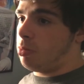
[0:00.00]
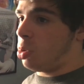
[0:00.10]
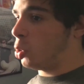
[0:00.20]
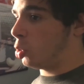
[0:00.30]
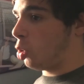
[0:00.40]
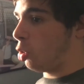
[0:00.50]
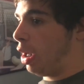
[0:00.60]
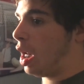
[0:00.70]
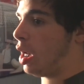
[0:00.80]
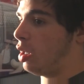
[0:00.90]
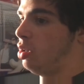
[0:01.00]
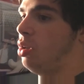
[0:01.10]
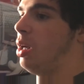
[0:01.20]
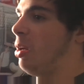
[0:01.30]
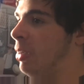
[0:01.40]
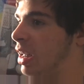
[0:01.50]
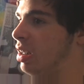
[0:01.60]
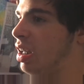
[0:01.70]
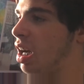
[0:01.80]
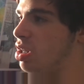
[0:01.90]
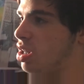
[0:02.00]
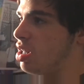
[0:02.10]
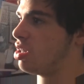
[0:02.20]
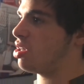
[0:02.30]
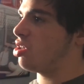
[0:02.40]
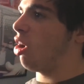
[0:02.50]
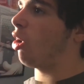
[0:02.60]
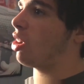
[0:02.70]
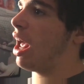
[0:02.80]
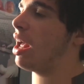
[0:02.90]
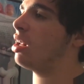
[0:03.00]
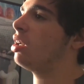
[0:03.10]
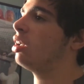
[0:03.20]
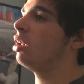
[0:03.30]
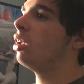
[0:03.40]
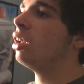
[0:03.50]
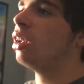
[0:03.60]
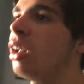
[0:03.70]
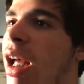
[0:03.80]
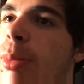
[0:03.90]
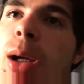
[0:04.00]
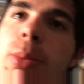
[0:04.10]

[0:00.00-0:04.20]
uncle, aunt, and my cousins saw that, and my